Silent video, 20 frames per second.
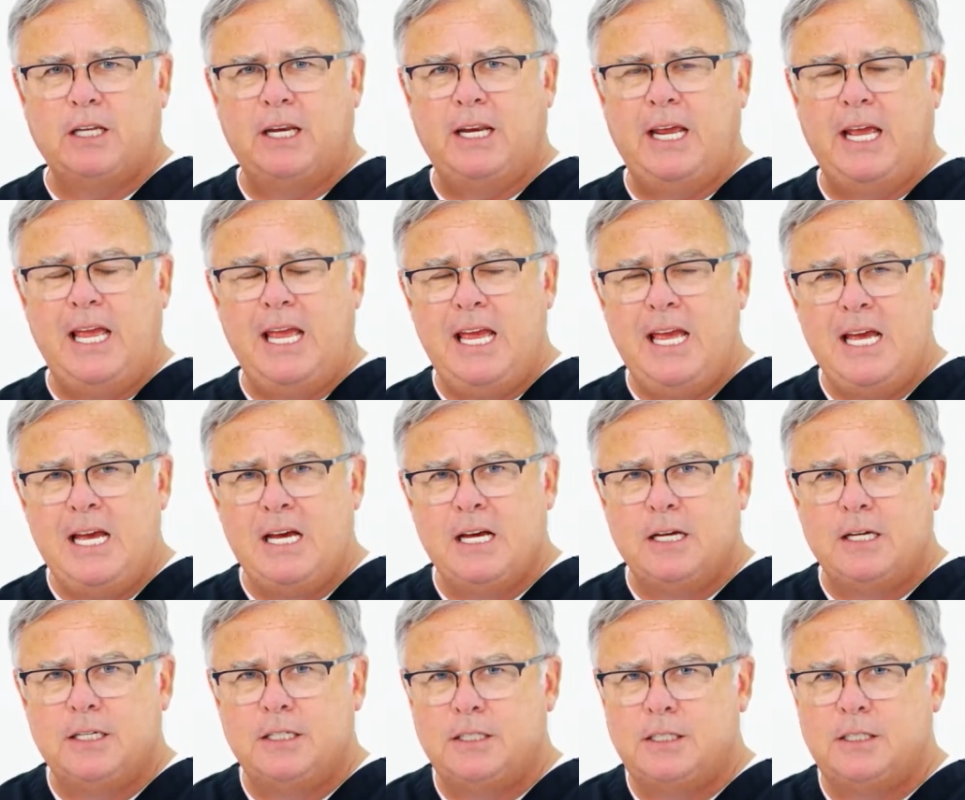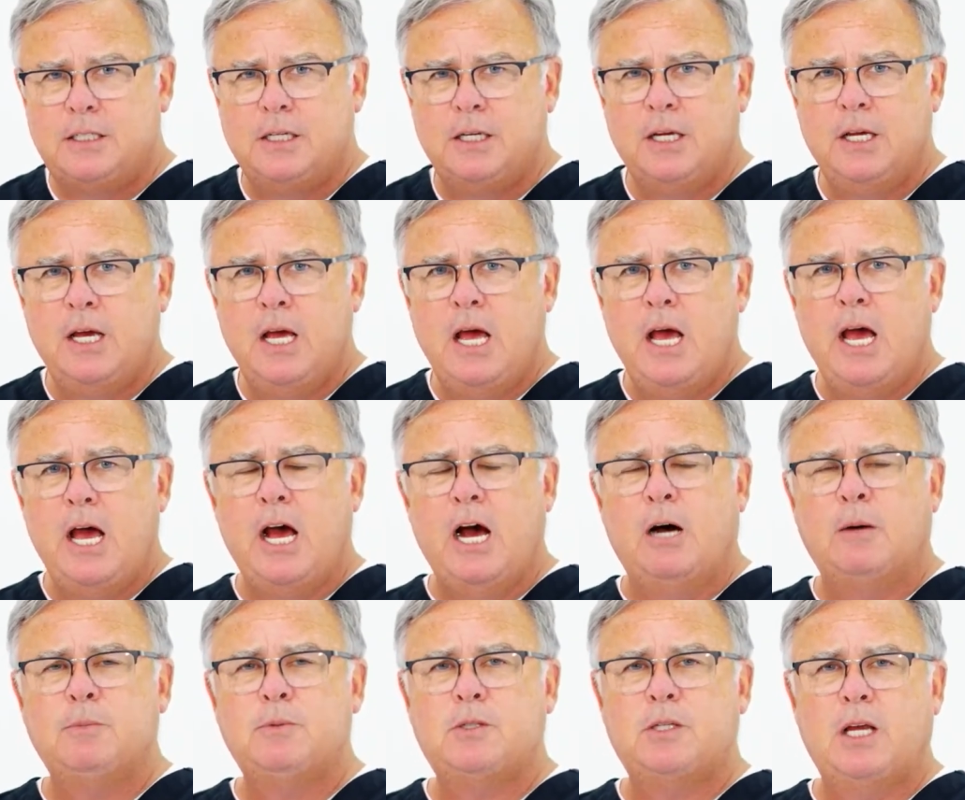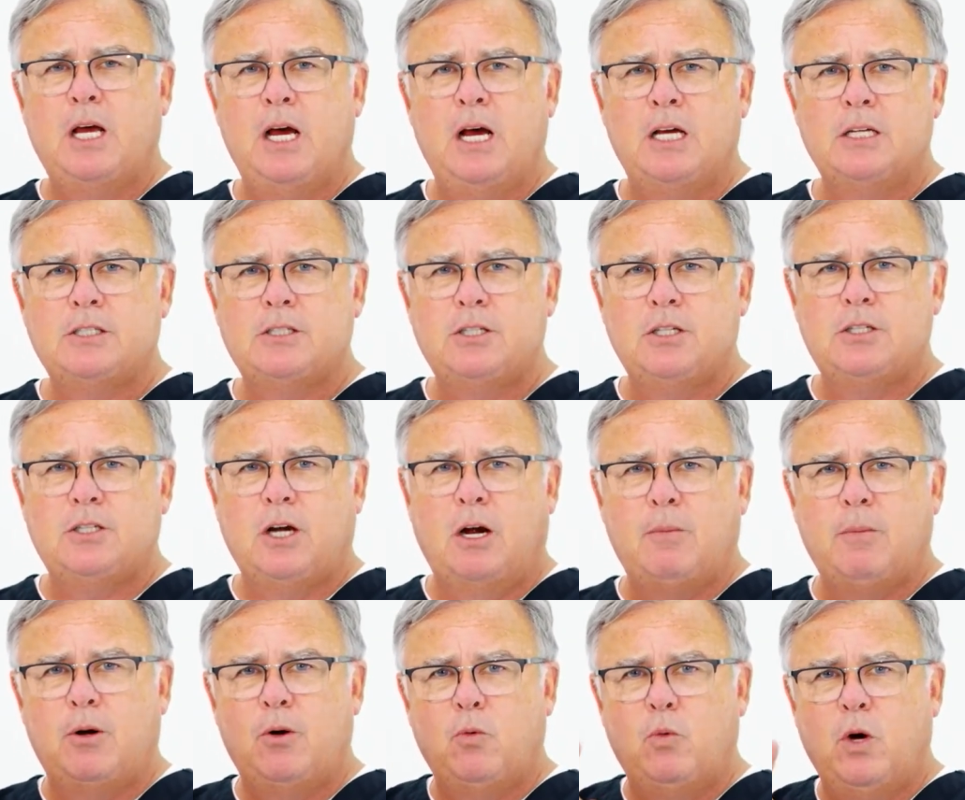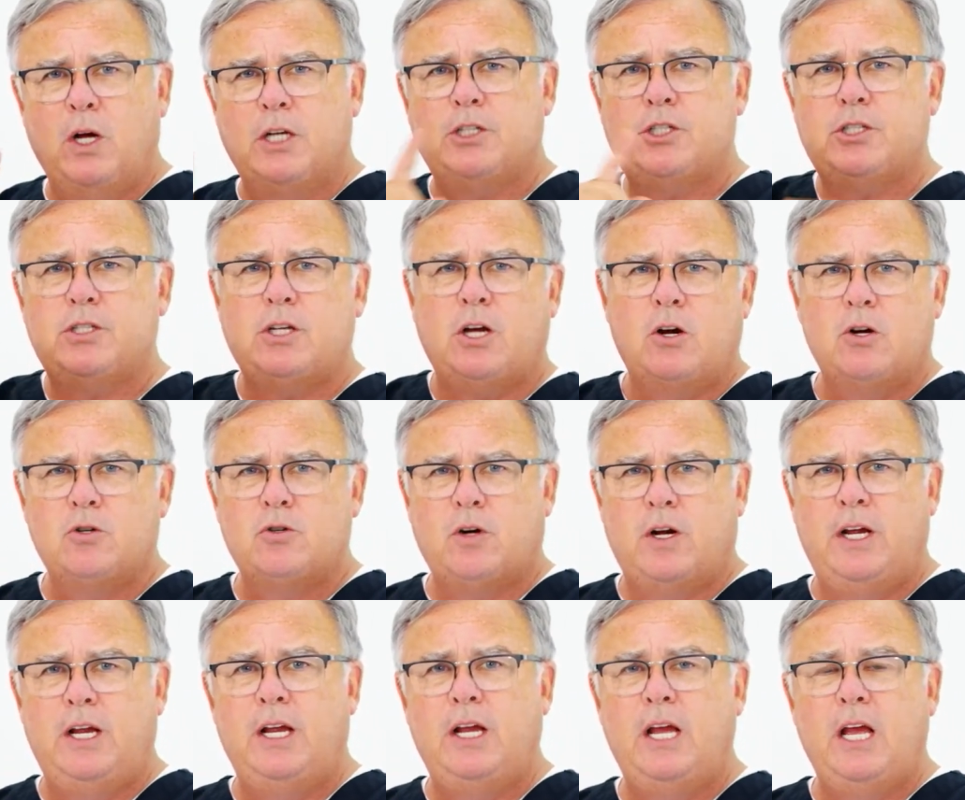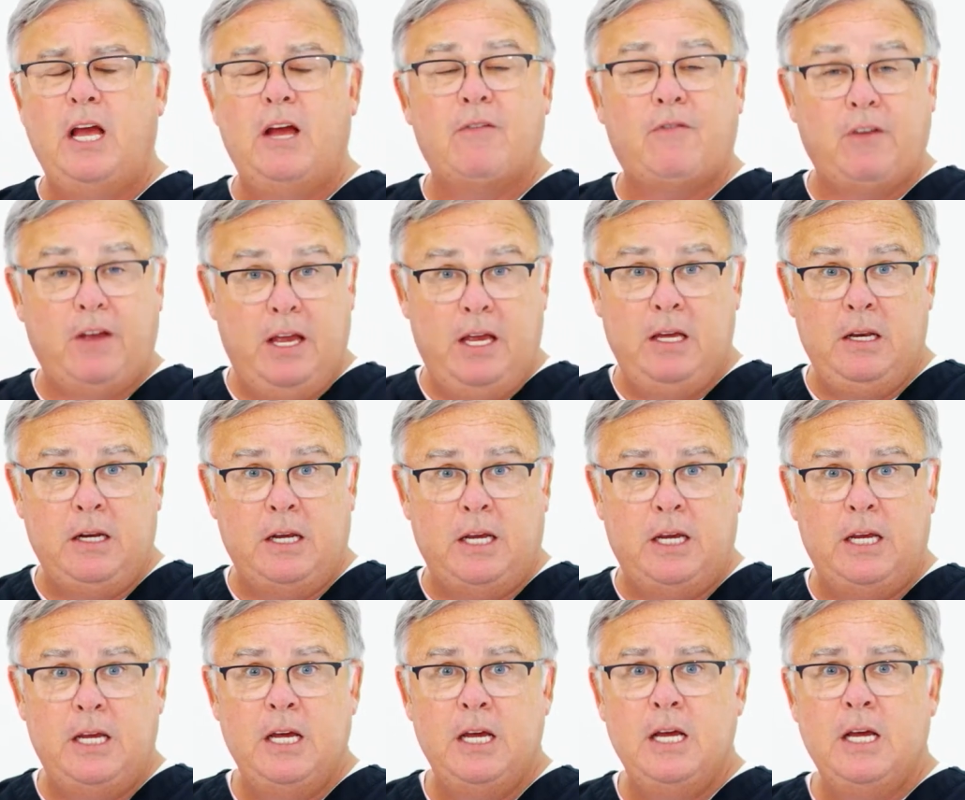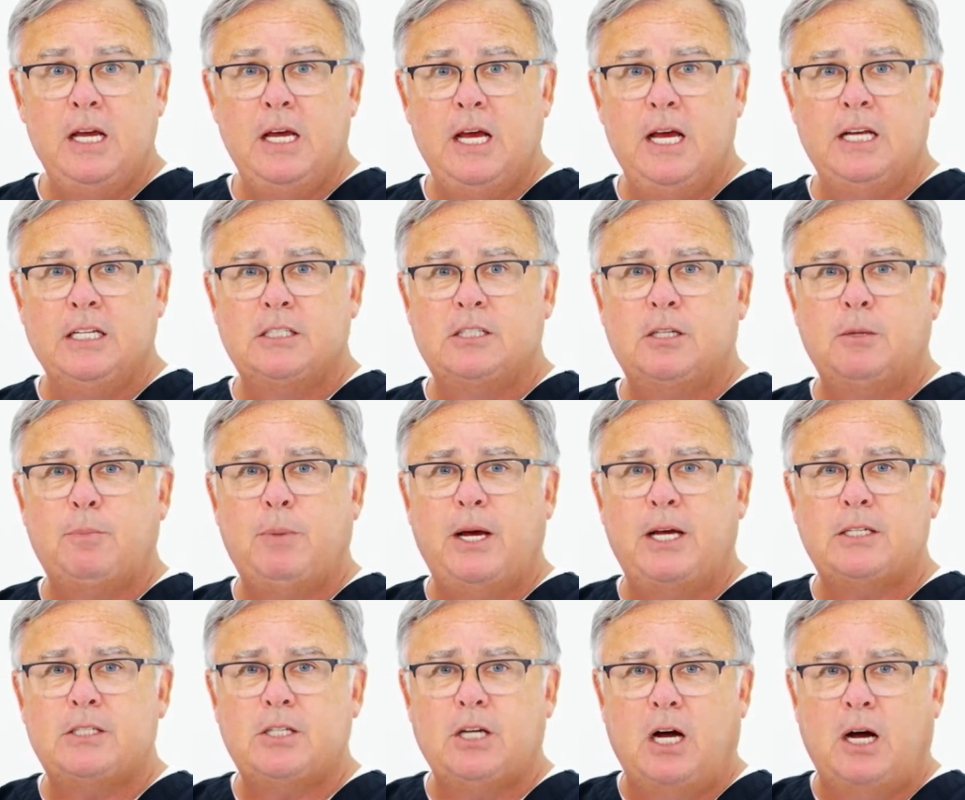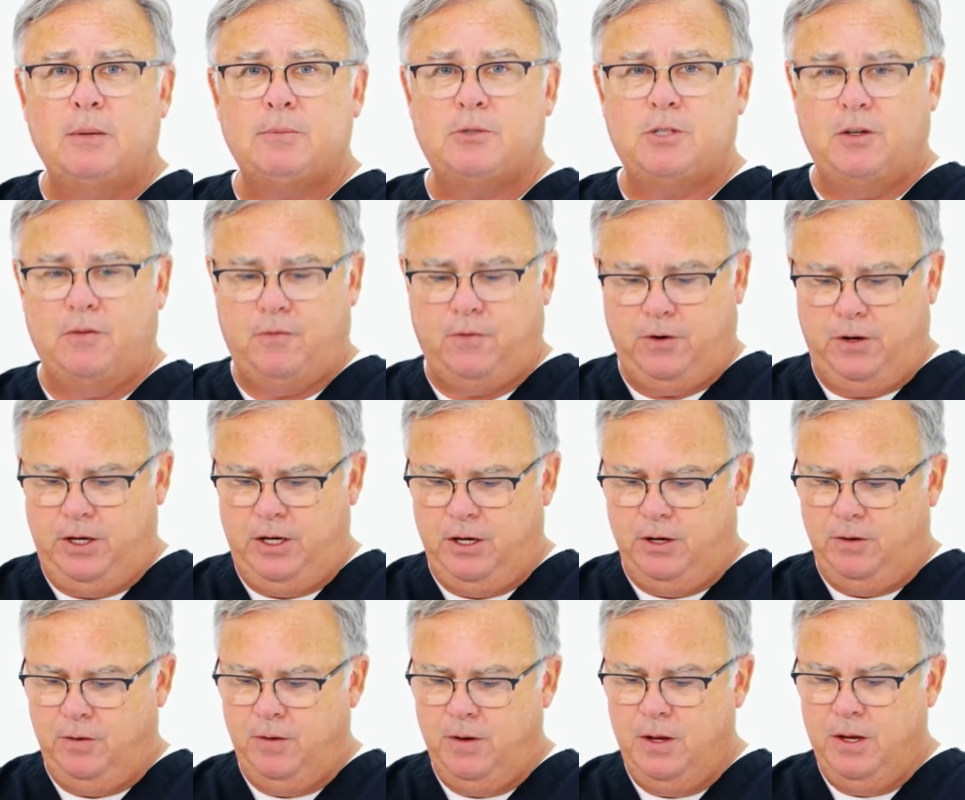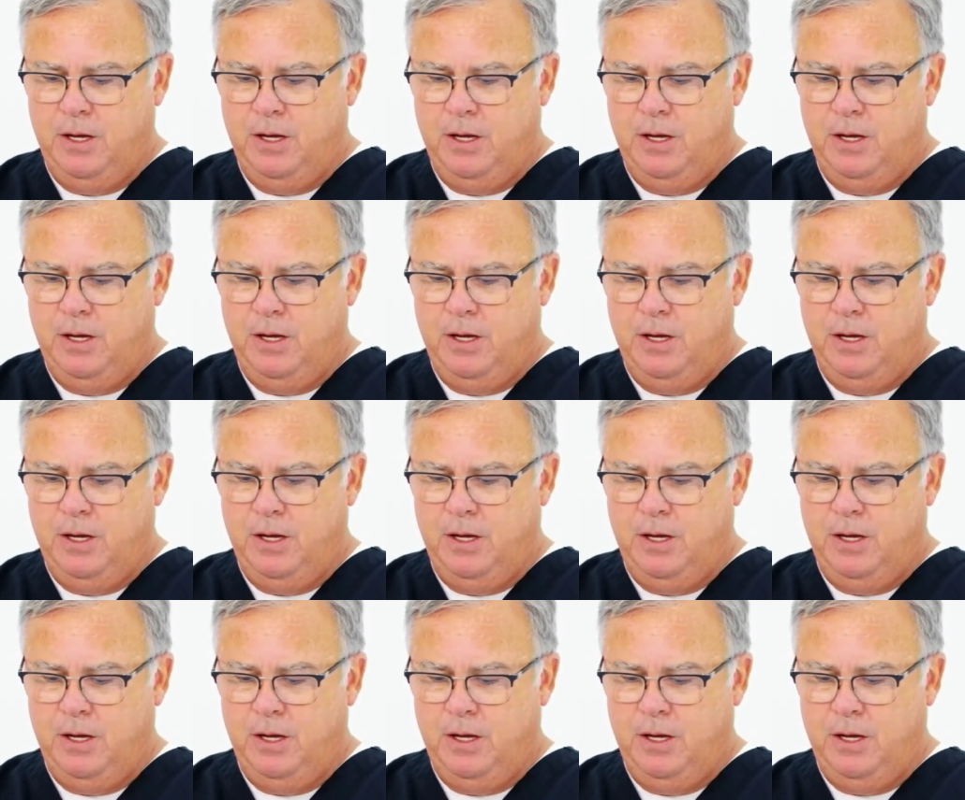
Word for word: it is helps us determine which surgery, if any, is the best option for you.